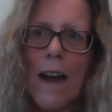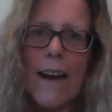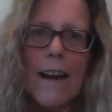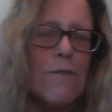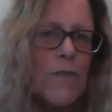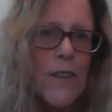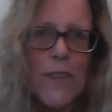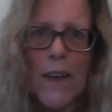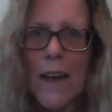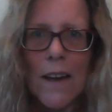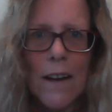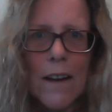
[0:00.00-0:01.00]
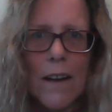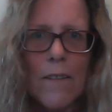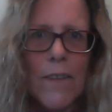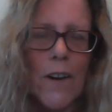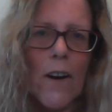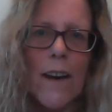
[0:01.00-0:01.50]
everything
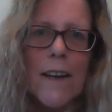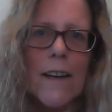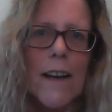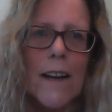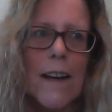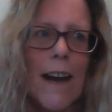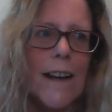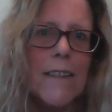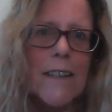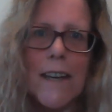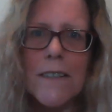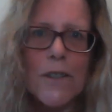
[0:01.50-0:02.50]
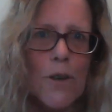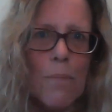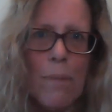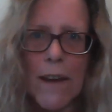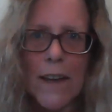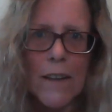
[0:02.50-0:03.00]
that I attest to
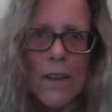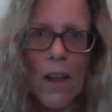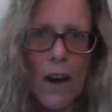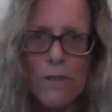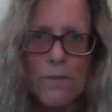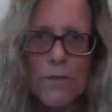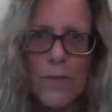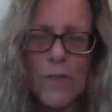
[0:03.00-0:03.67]
be in life.